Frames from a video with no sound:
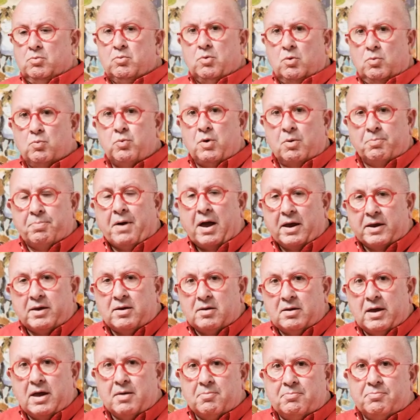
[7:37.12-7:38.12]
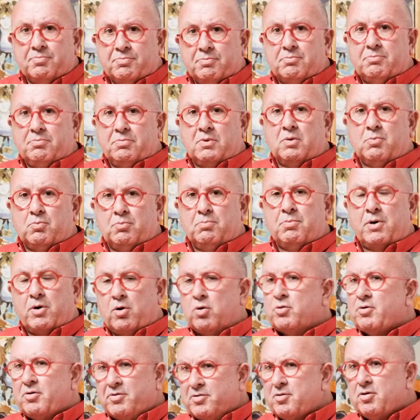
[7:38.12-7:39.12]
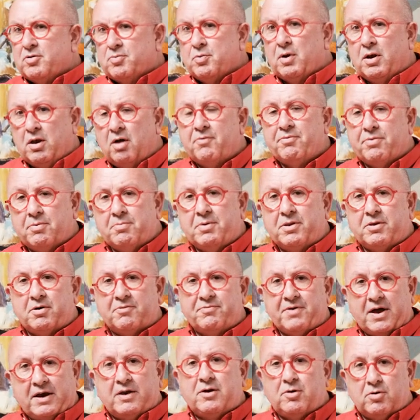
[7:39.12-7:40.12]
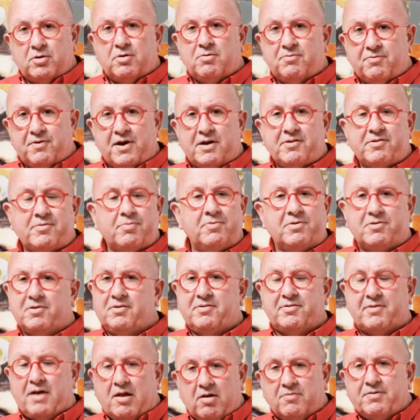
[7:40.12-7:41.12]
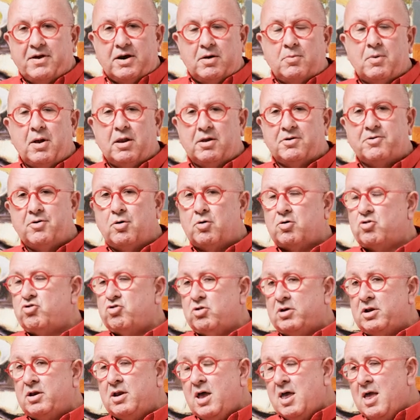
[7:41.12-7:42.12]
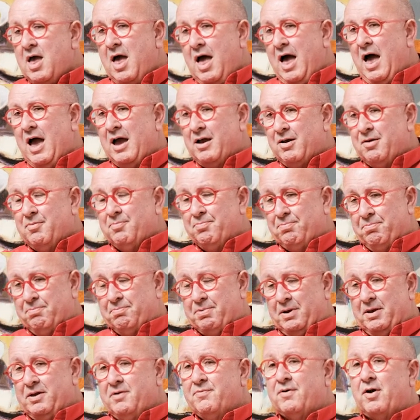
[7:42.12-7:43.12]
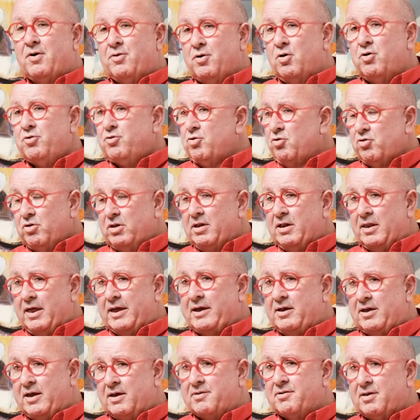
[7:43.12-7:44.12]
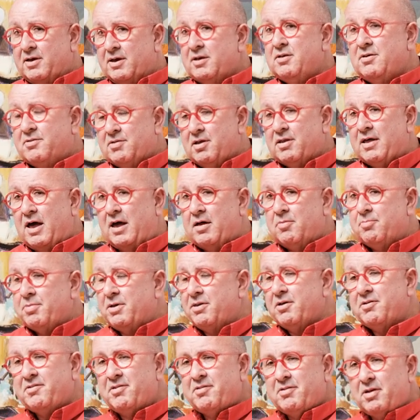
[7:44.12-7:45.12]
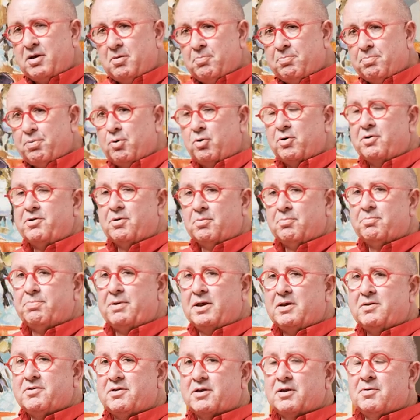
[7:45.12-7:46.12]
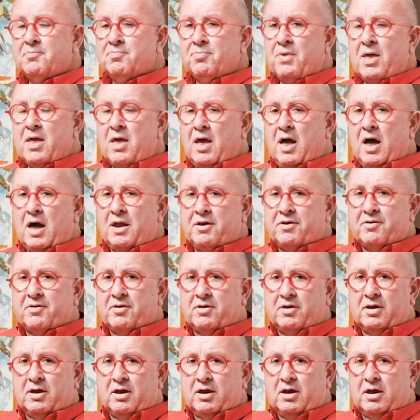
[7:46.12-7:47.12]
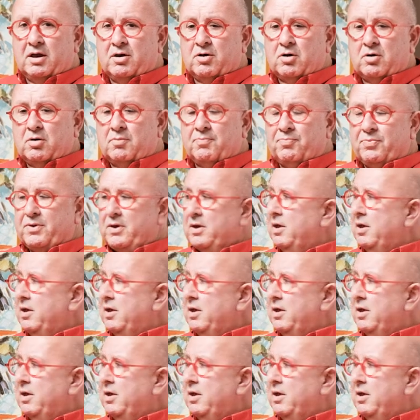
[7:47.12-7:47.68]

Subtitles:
we're buying Moroccos because we love them and they're very good investments. They sell very well at auction, and I, believe it or not, don't really like getting into that, but this is an important painting. And you know,